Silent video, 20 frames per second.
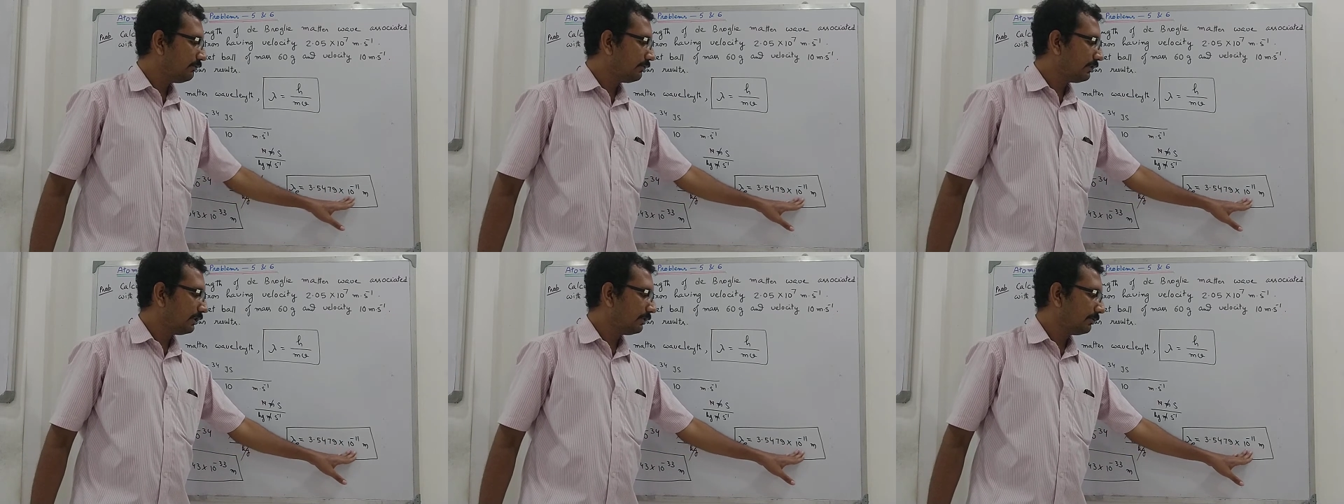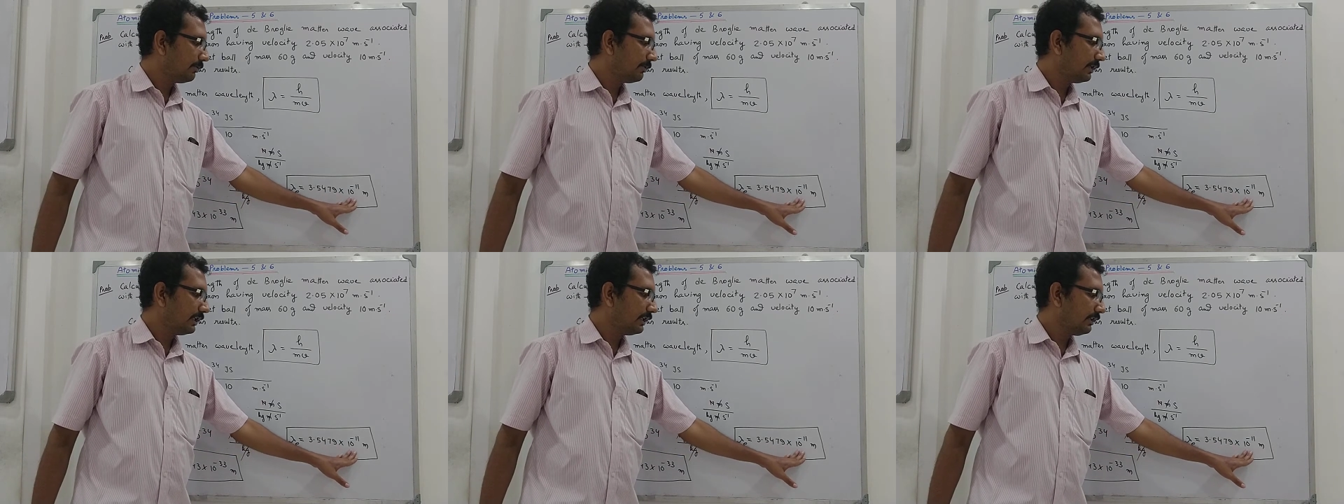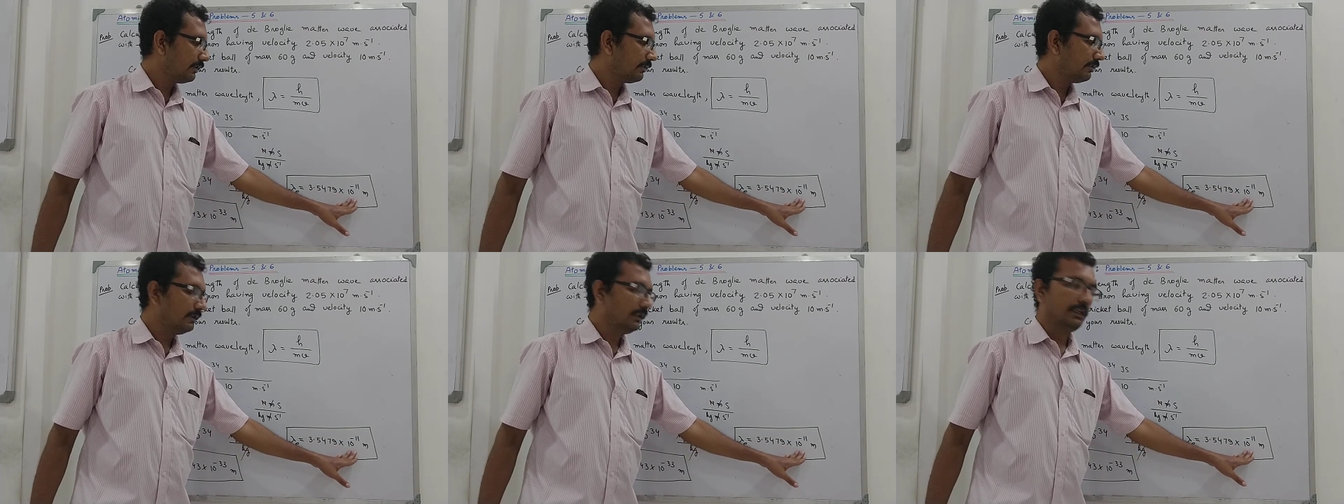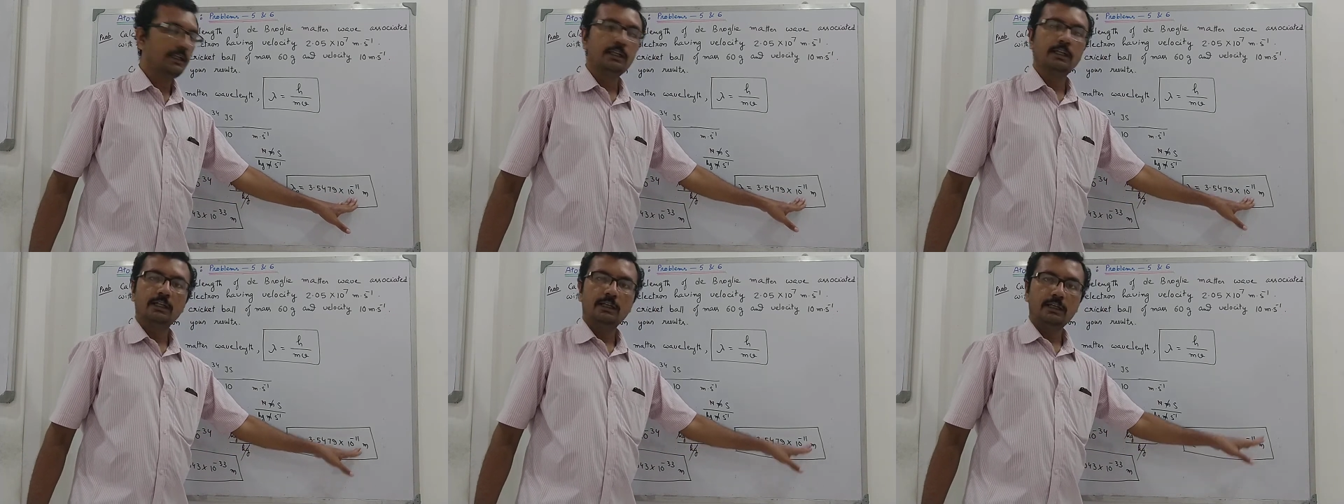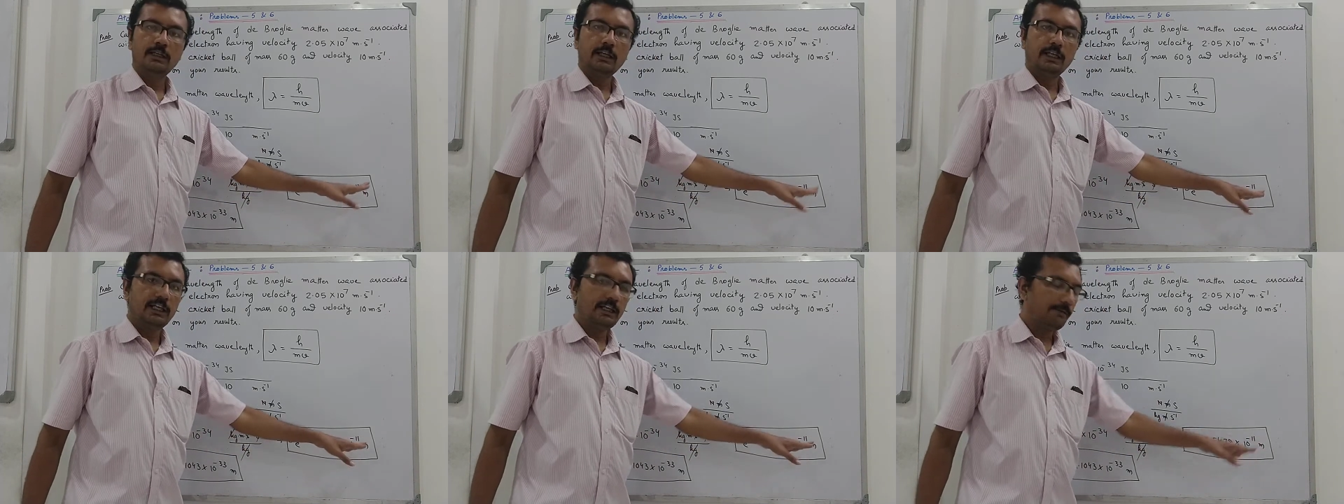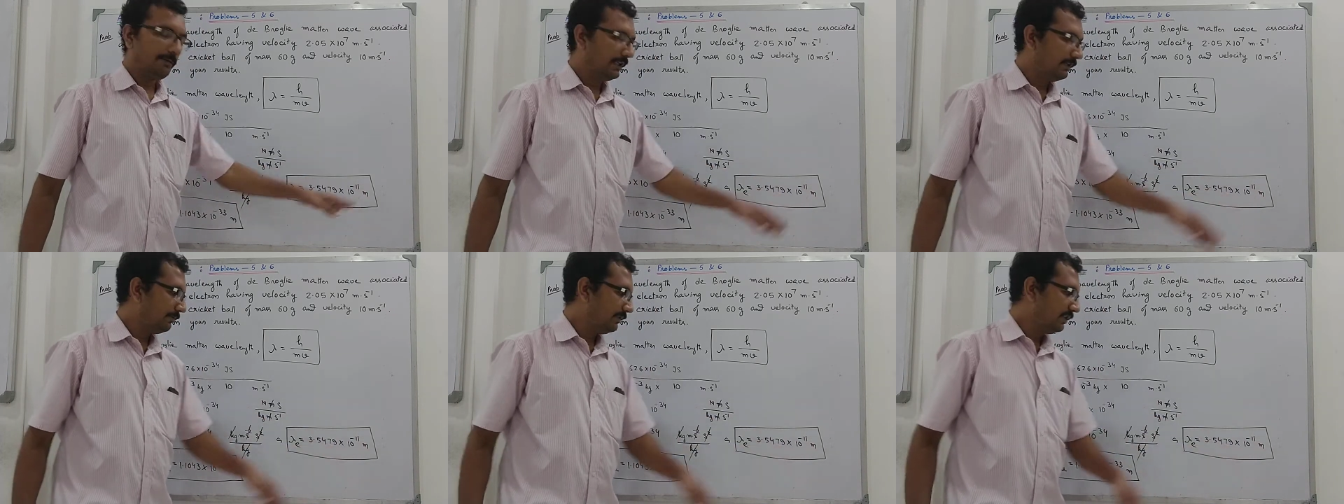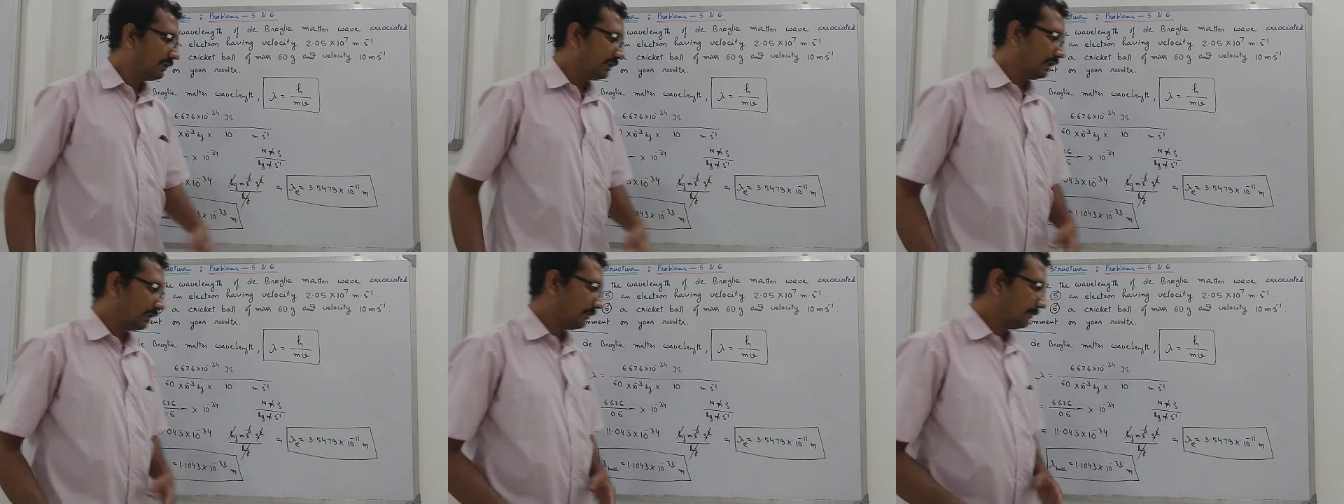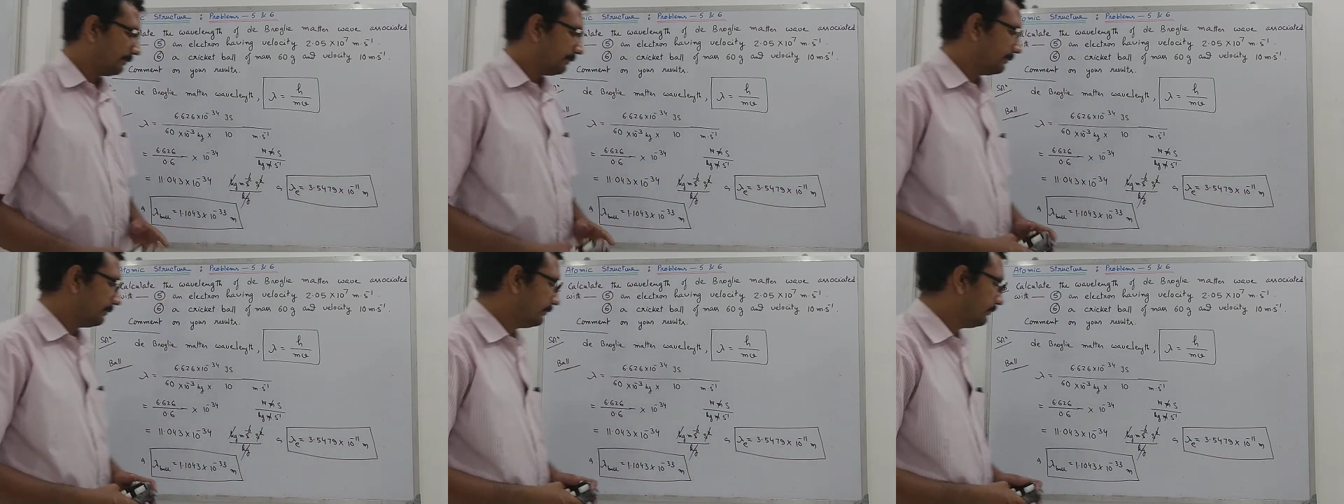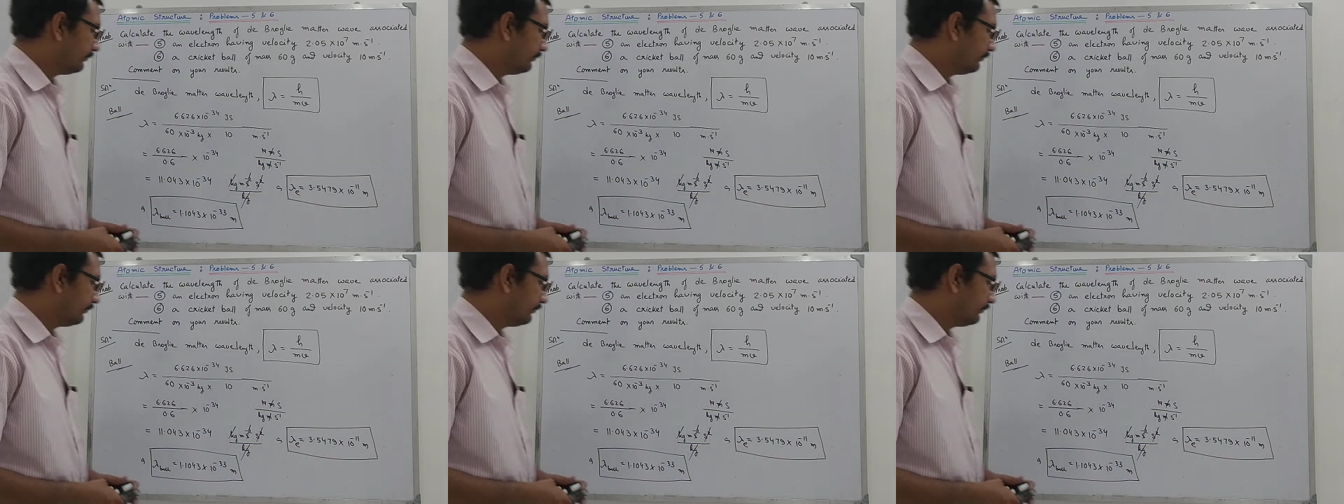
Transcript: into 10 to the minus 11 meter.